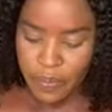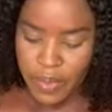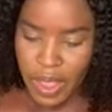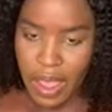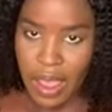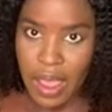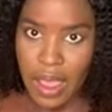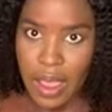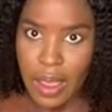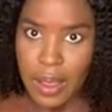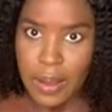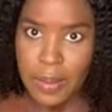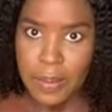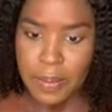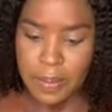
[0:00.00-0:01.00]

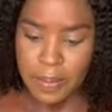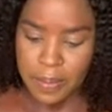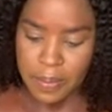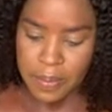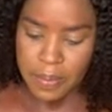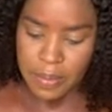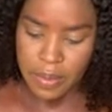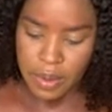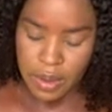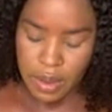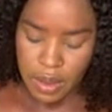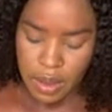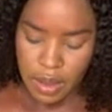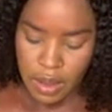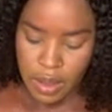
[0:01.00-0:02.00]
Um,
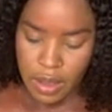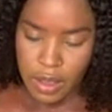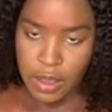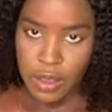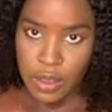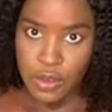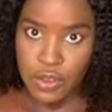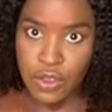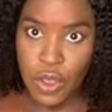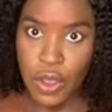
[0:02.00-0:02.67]
so